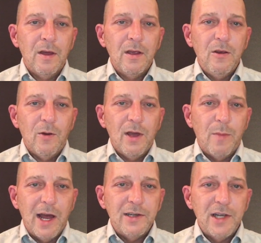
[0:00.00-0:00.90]
you lead
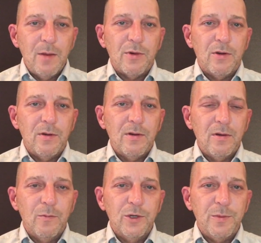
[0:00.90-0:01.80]
by example,
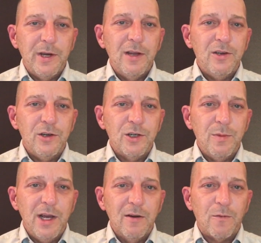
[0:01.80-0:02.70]
which means you should
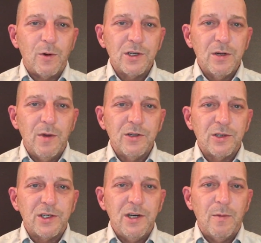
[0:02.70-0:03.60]
be enforcing the most
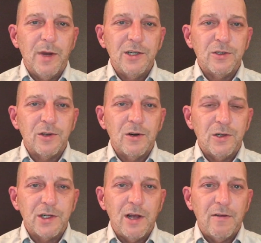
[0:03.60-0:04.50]
austere measures on
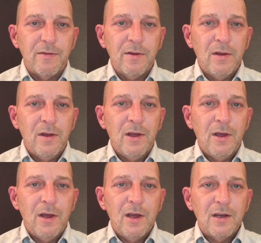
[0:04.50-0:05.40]
yourself,
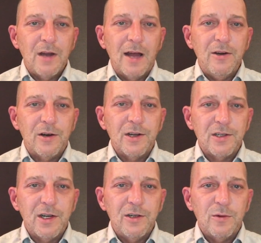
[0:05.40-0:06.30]
not your
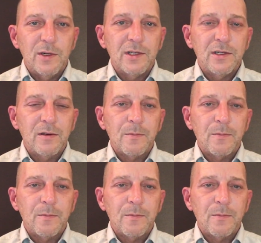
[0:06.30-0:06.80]
constituents.